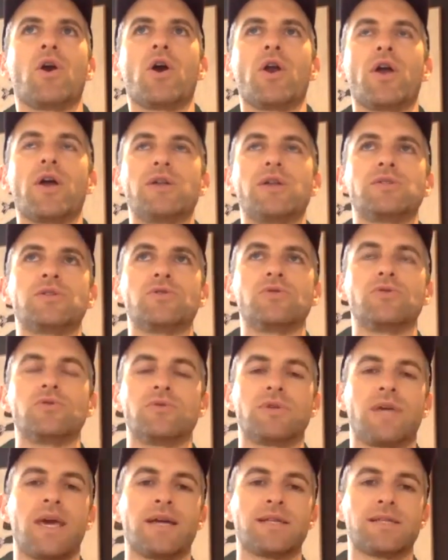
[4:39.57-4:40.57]
I don't
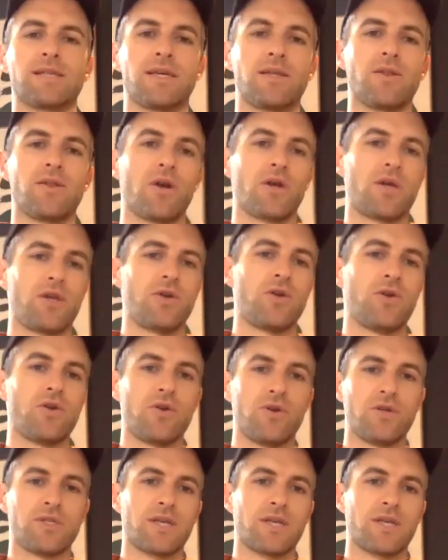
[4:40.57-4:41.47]
do counselling like you do.